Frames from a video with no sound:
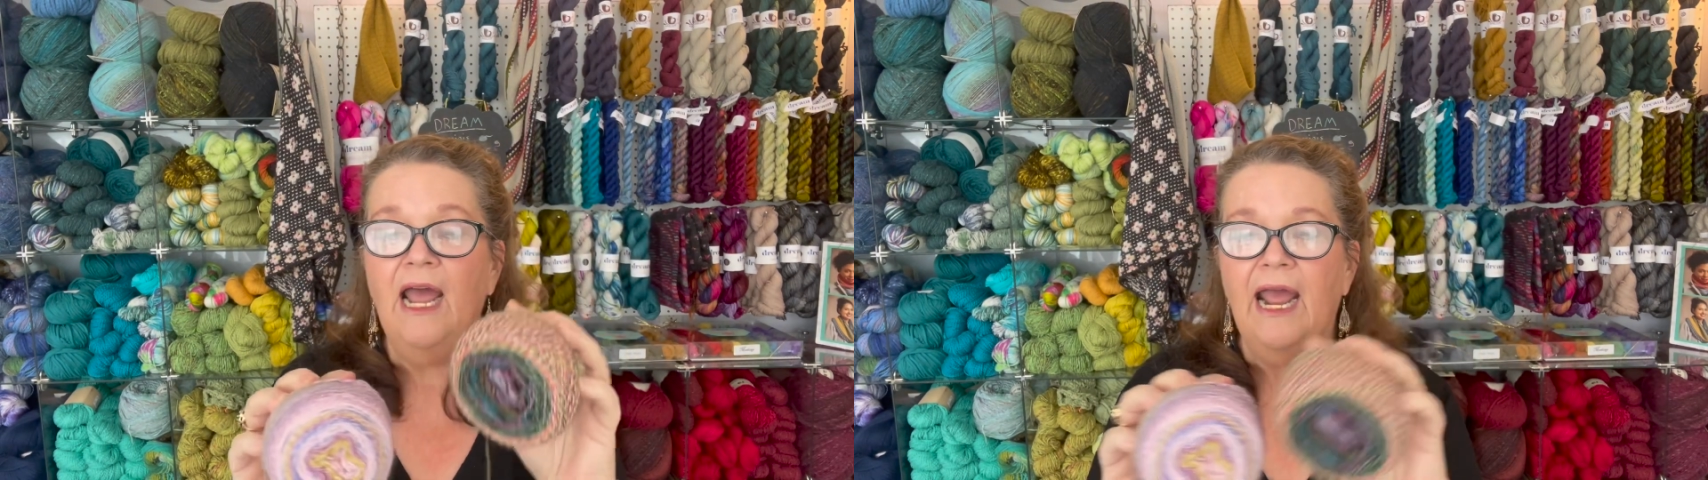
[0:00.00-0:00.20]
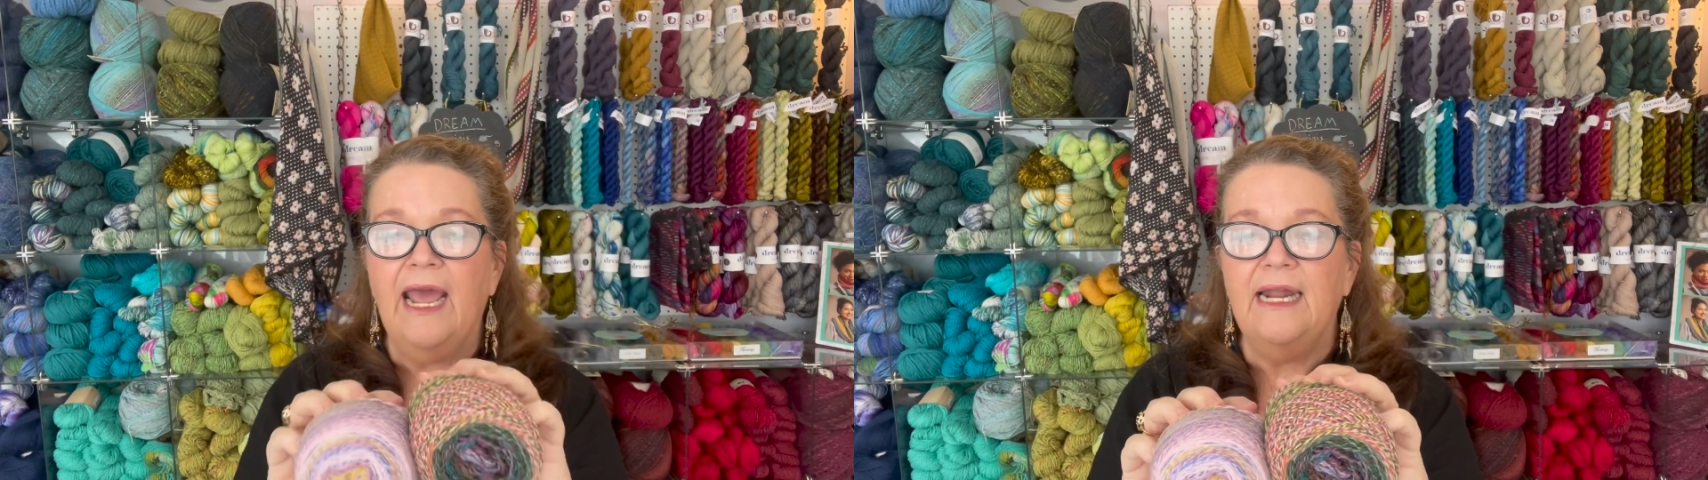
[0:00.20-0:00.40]

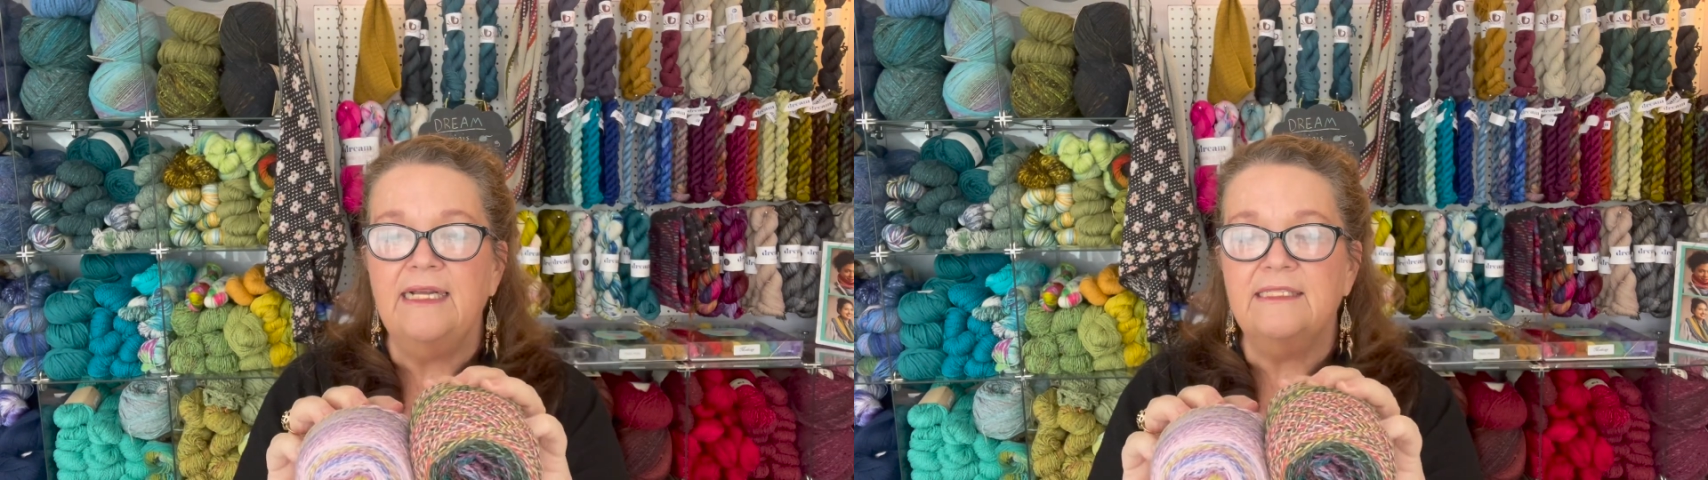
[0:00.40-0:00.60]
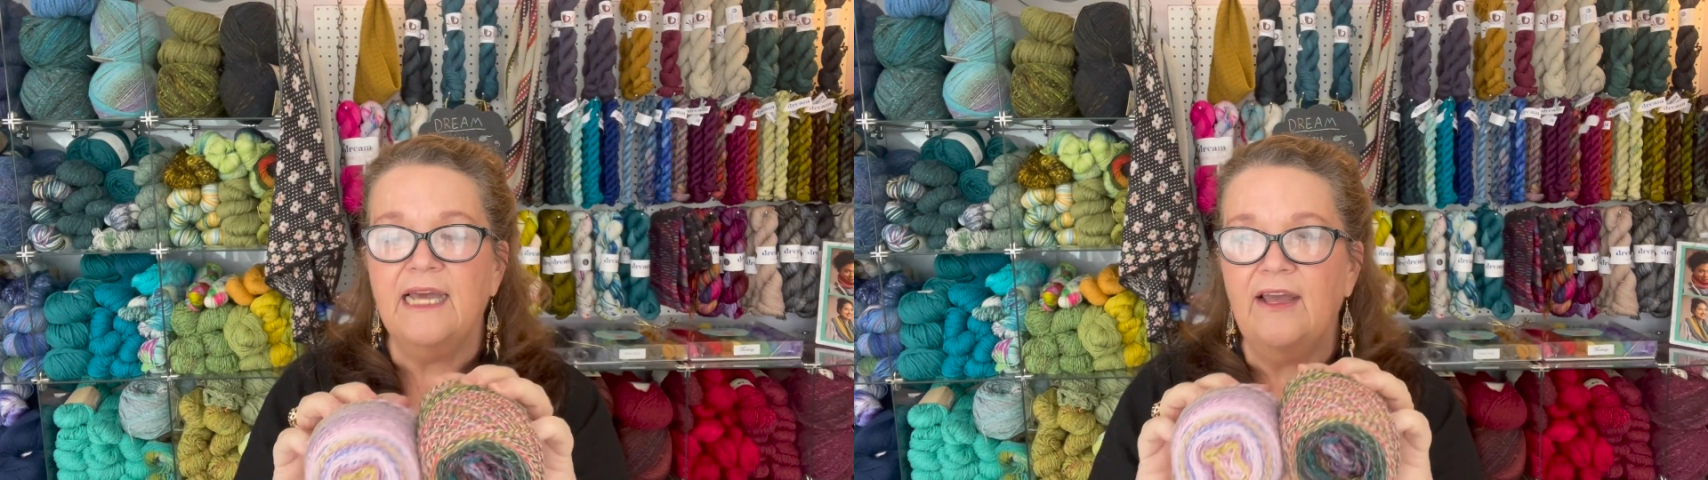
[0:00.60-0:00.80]
And
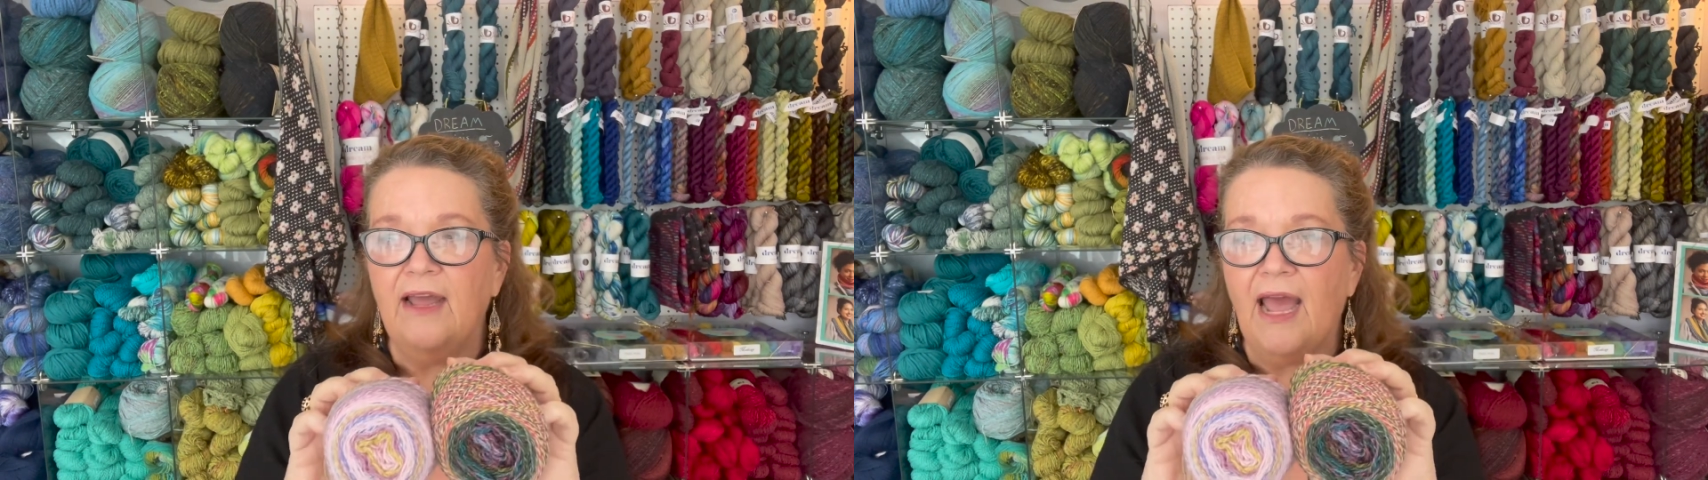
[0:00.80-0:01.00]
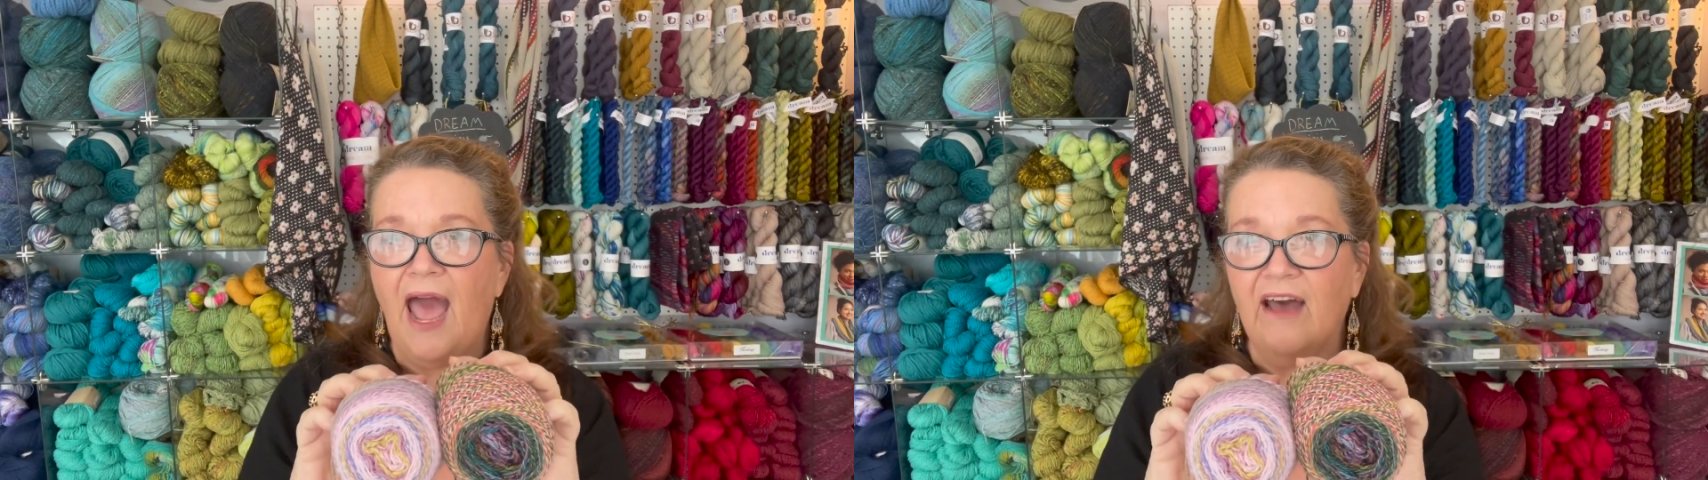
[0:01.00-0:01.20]
it's
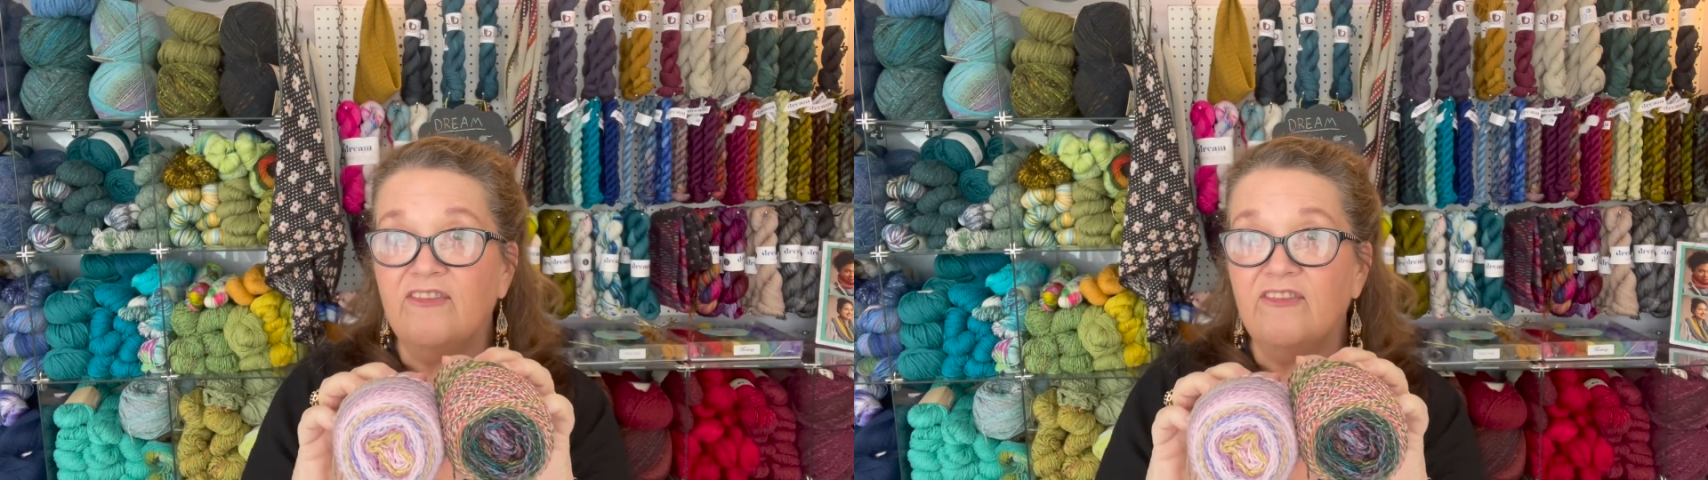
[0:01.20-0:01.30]
a half